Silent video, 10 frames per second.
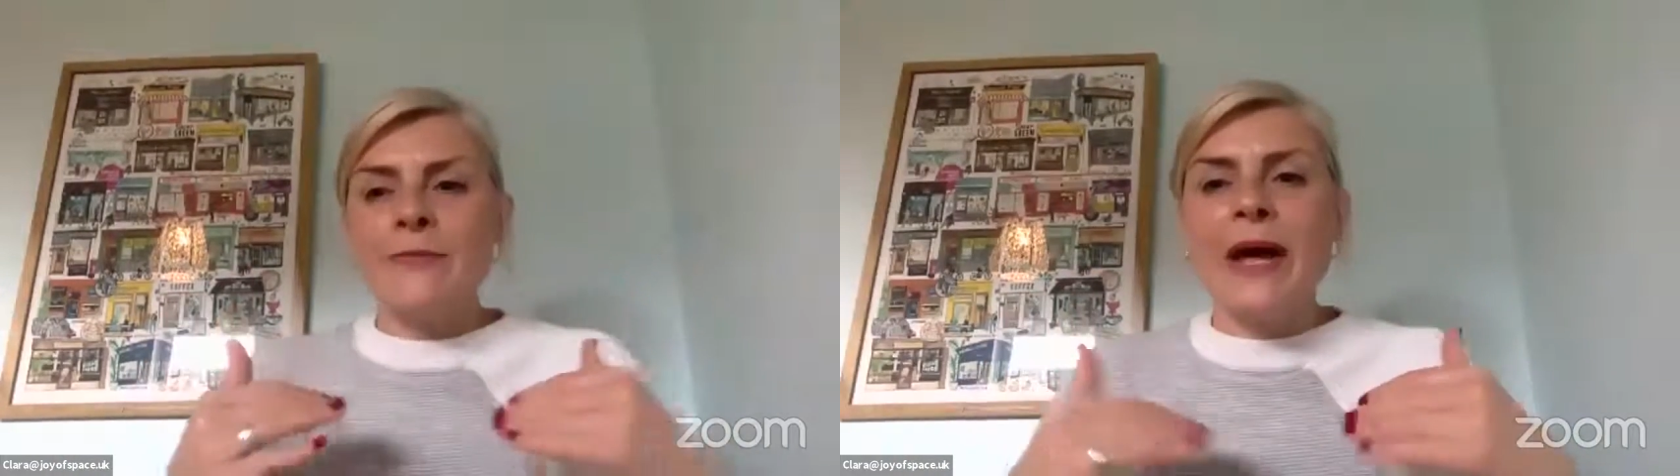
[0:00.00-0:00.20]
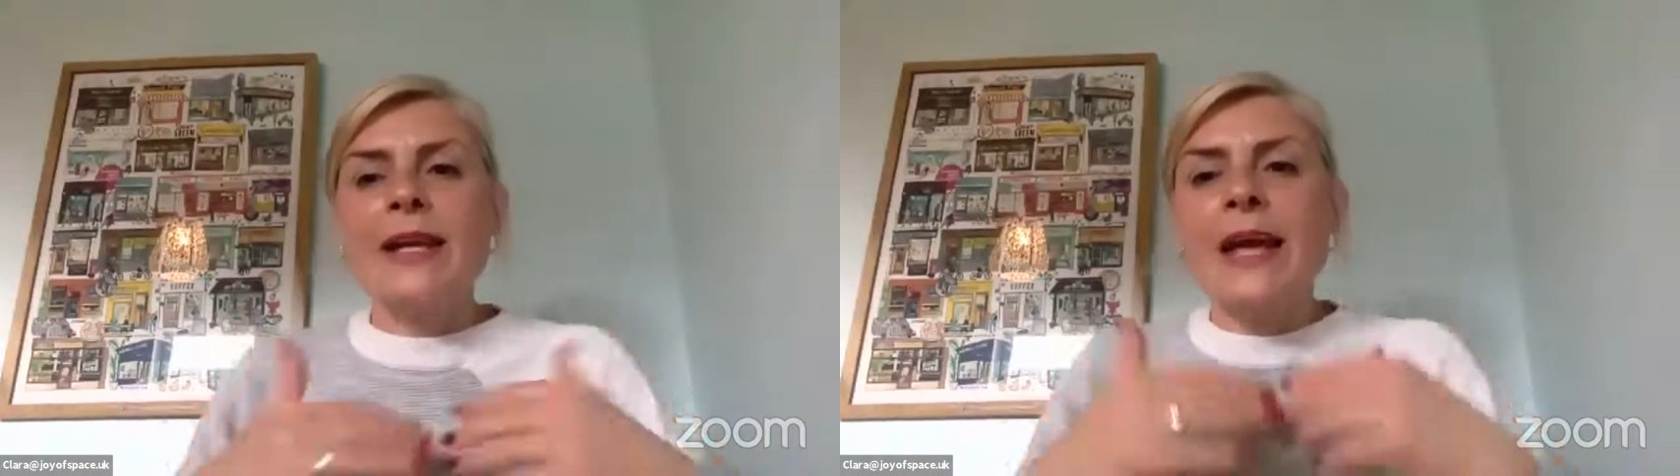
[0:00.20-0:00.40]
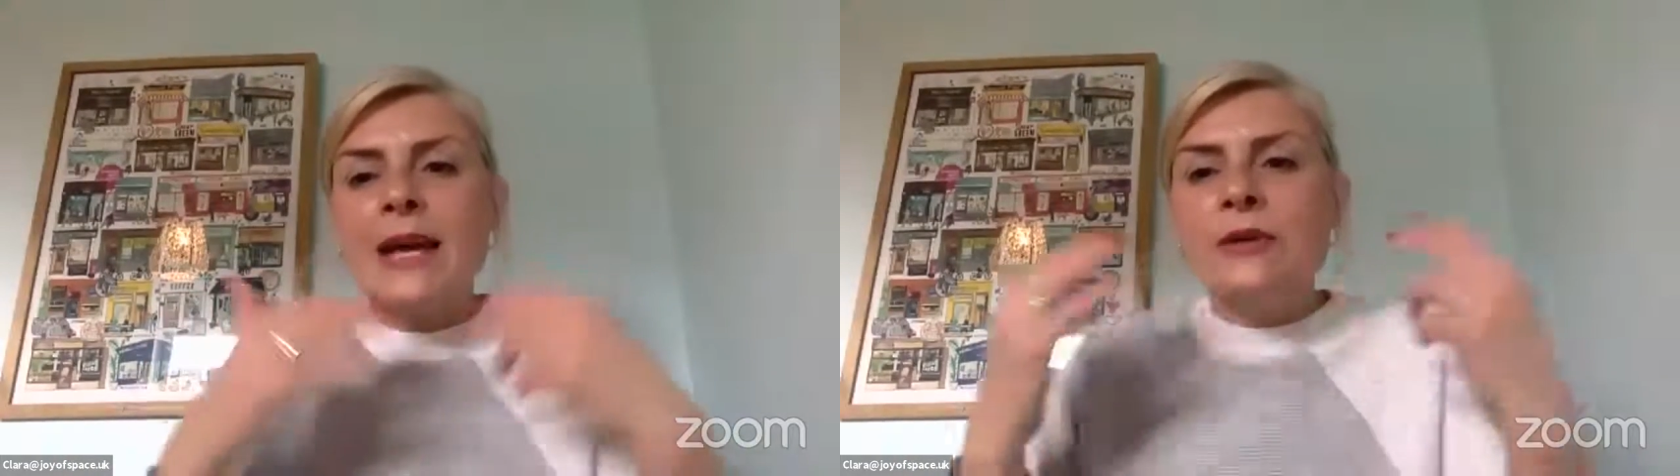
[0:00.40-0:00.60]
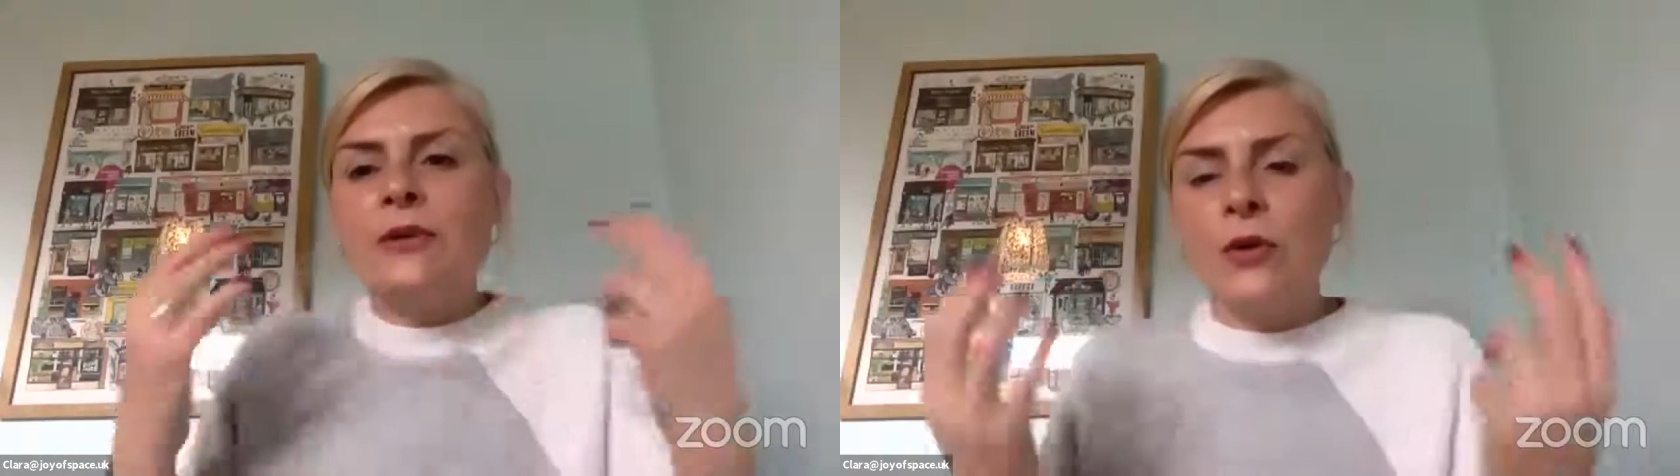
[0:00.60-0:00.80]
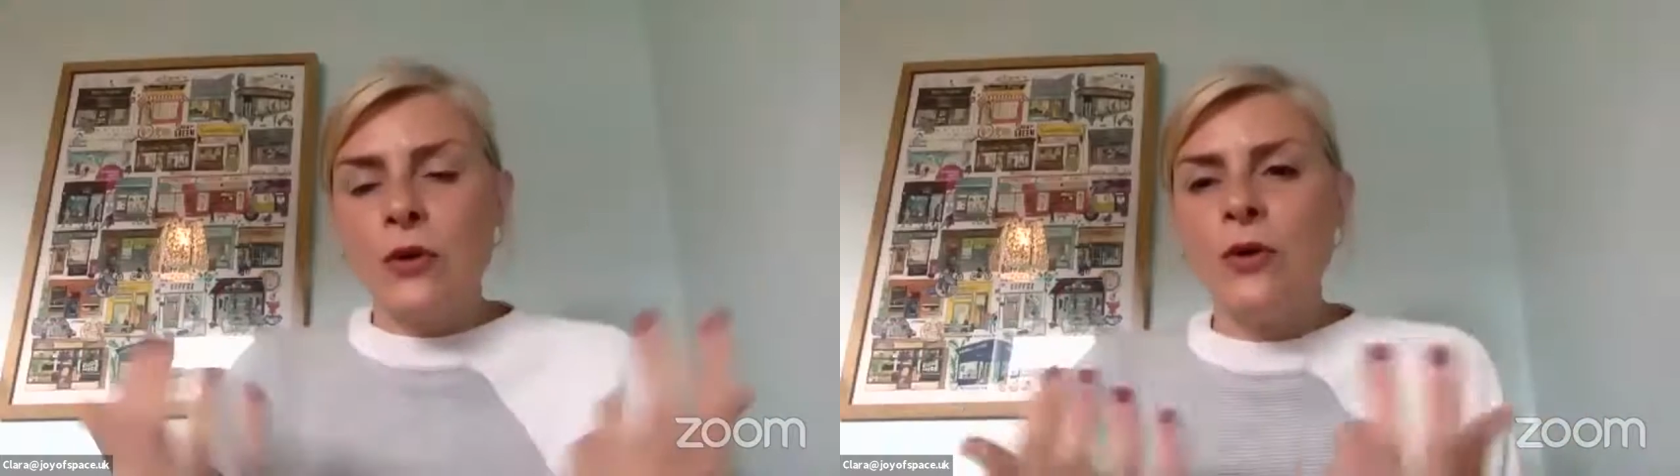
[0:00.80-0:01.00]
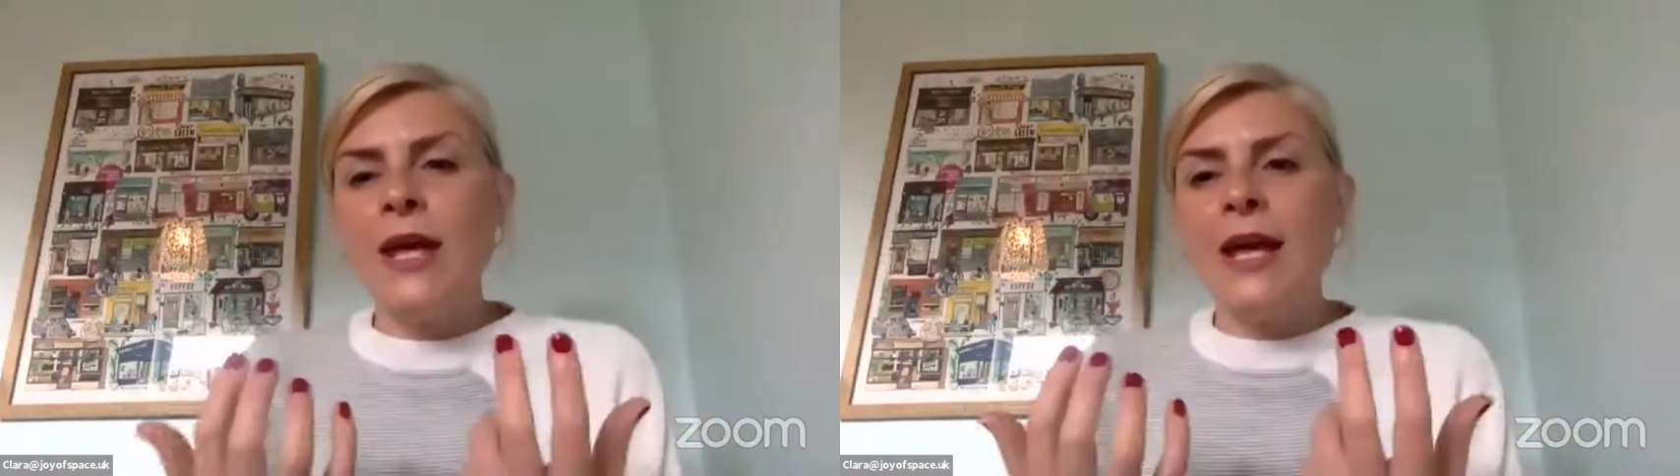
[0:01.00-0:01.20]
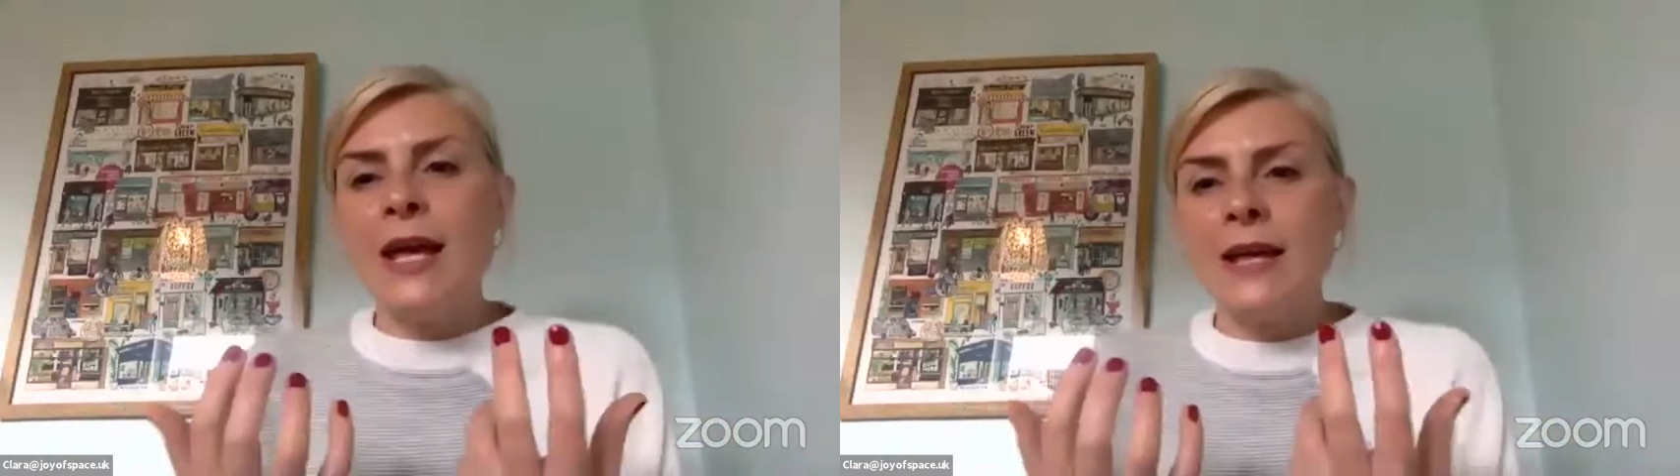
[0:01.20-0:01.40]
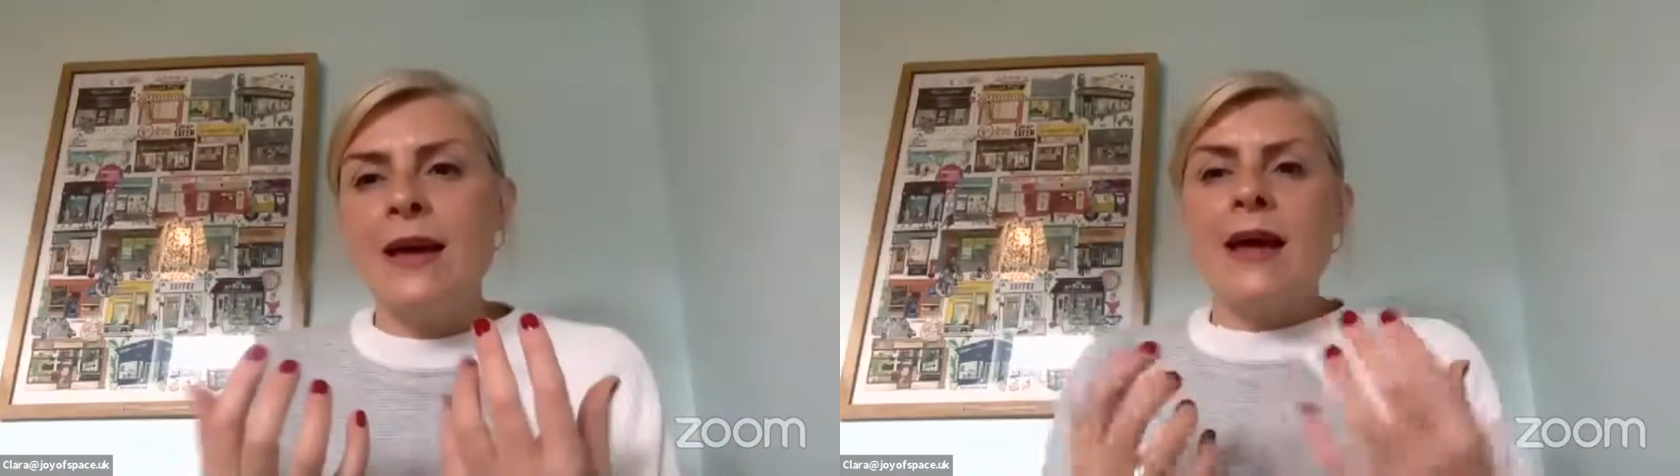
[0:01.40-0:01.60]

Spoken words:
my kind of hygge,